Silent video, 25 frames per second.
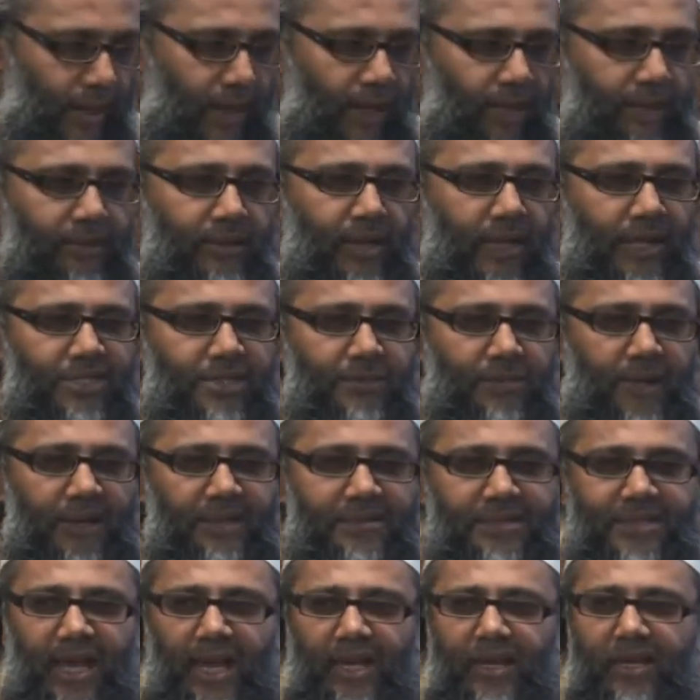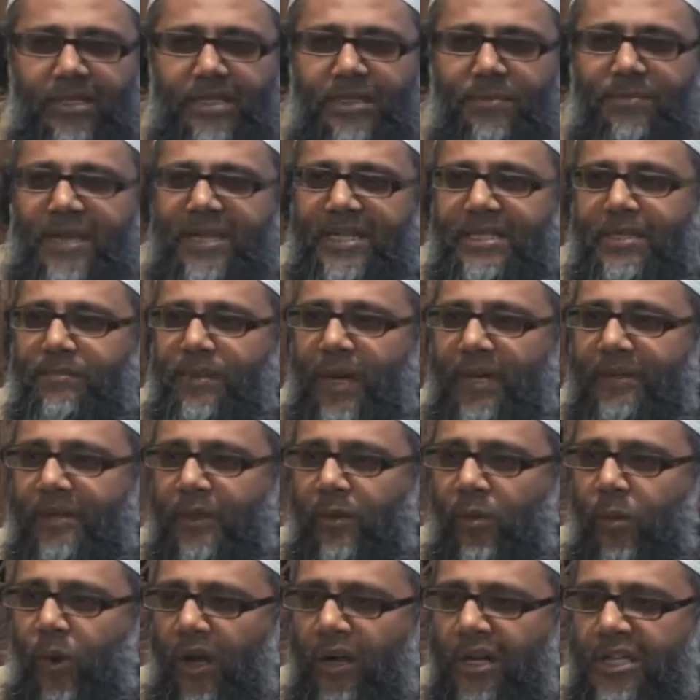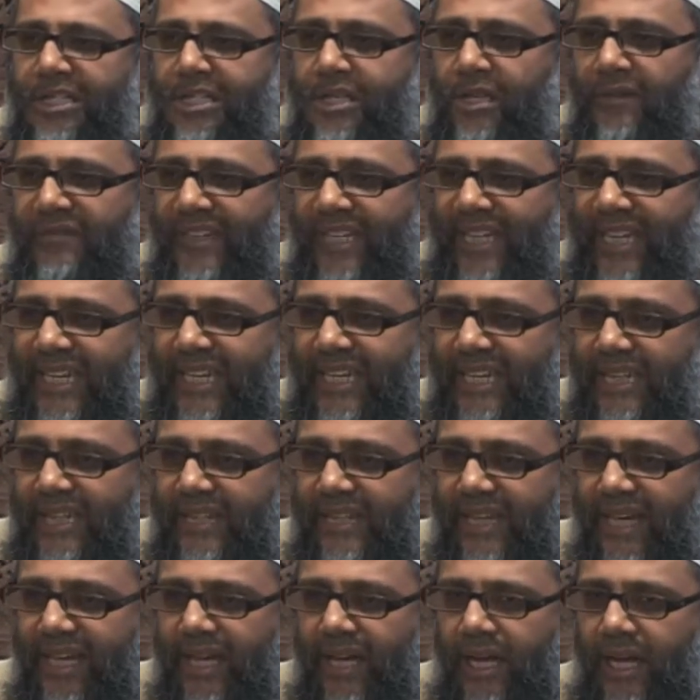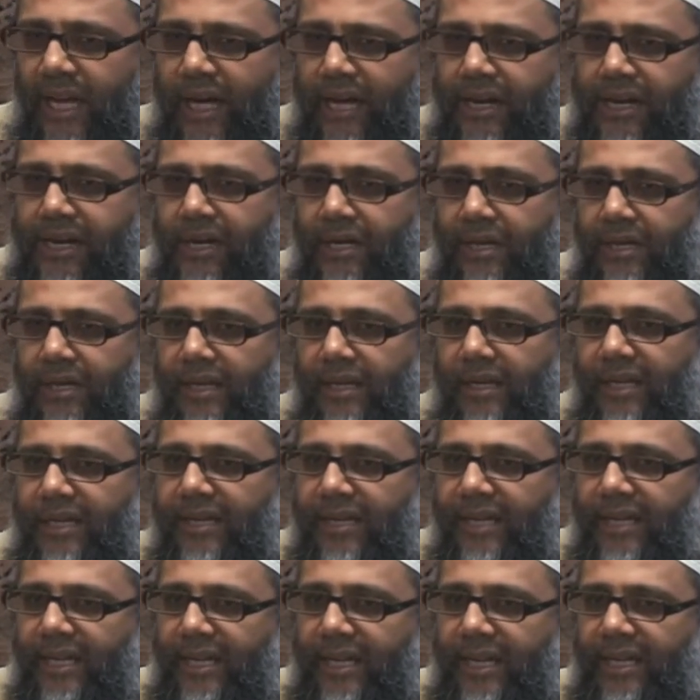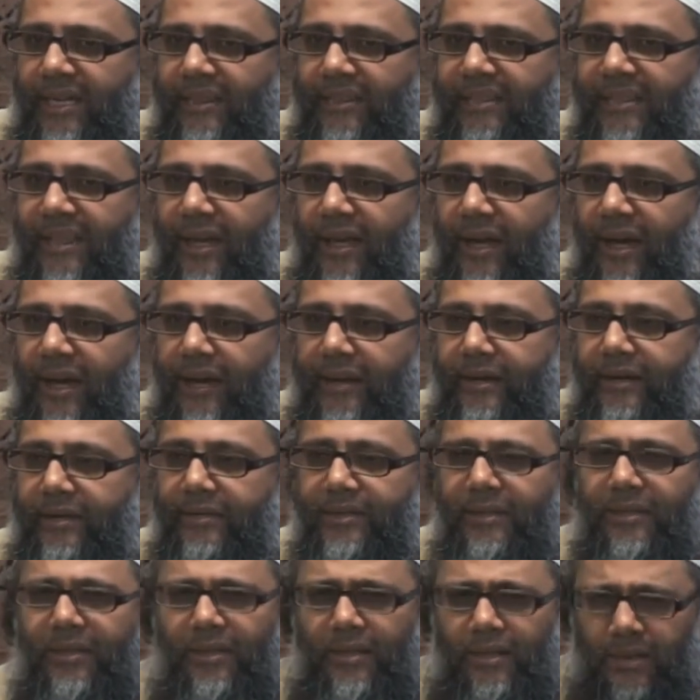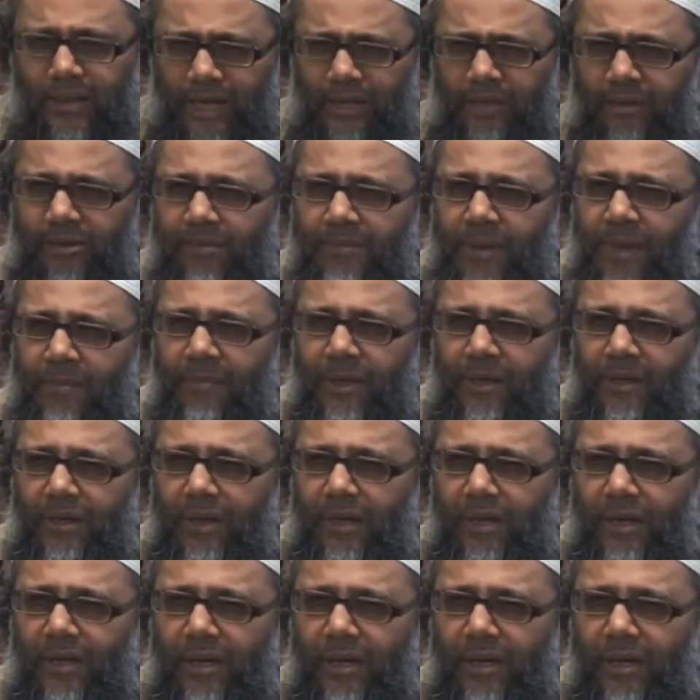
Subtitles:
where Allah subhanahu wa ta'ala speaks about the quality of ithar. Ithar. Can you remember